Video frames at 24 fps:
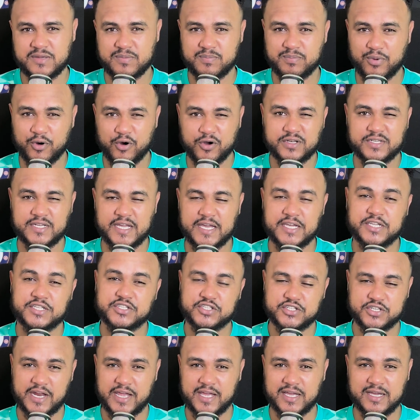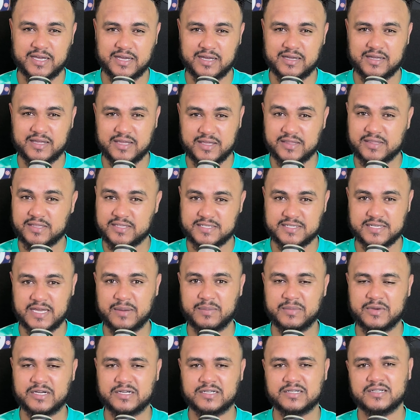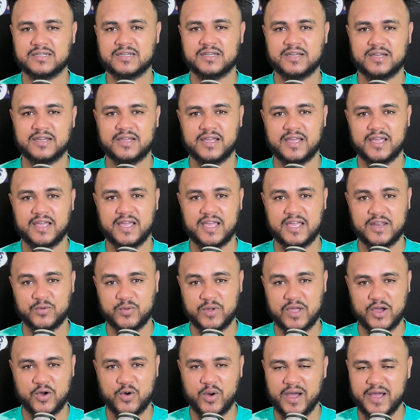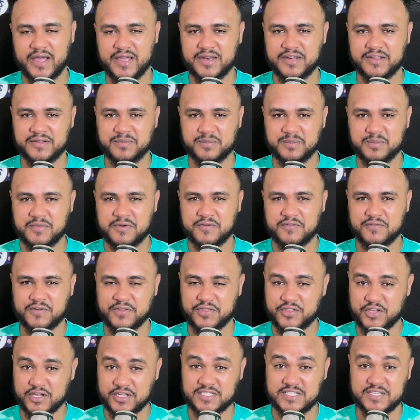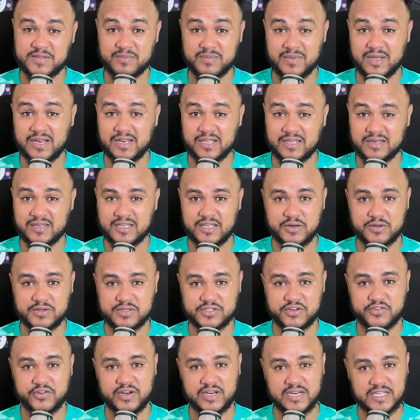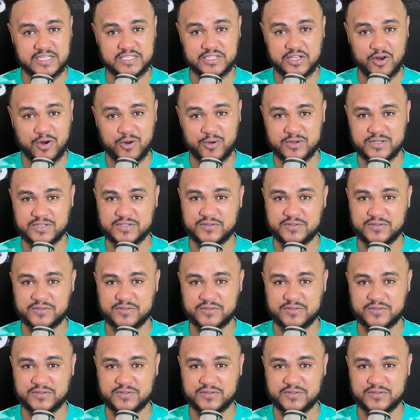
bought a striker in the summer and we acquired him for 30 million. It was a release clause